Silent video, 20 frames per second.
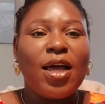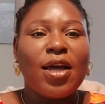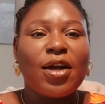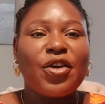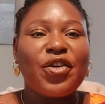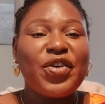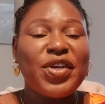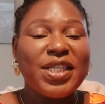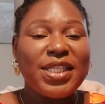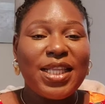
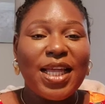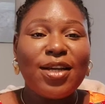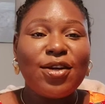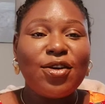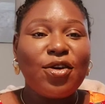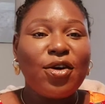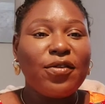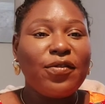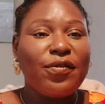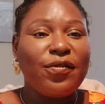
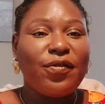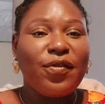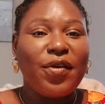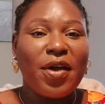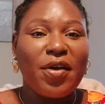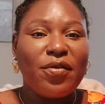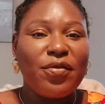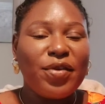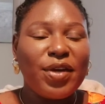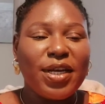Christian got
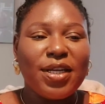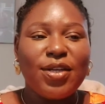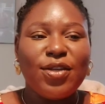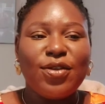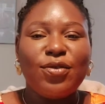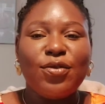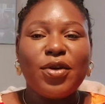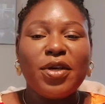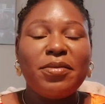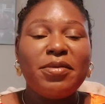fearing,
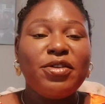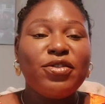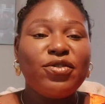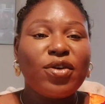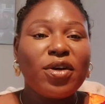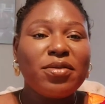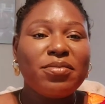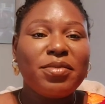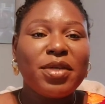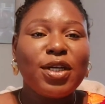you know, he
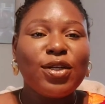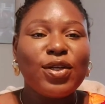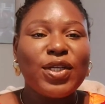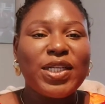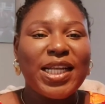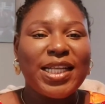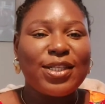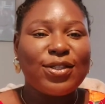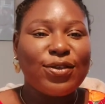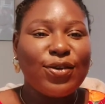drew me
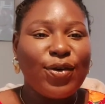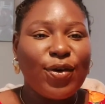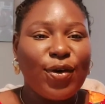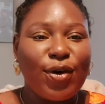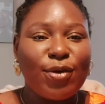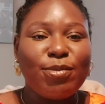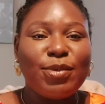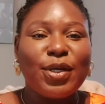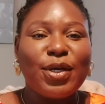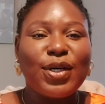closer to
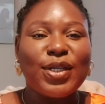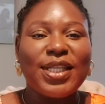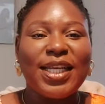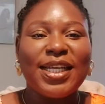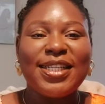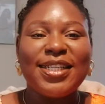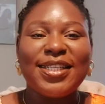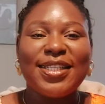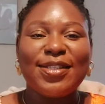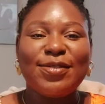God because
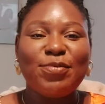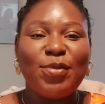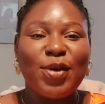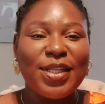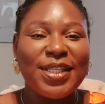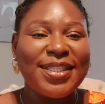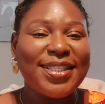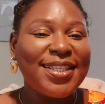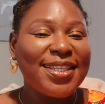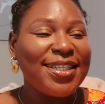any small
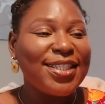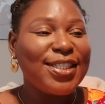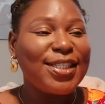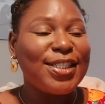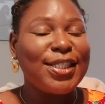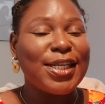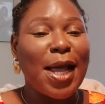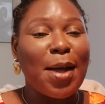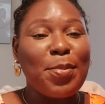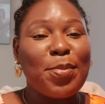thing in his
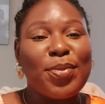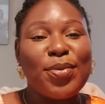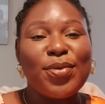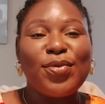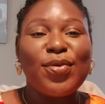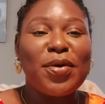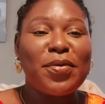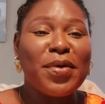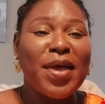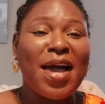
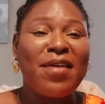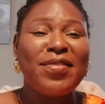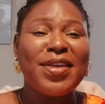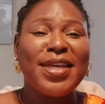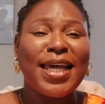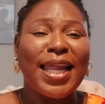chapel, when we're having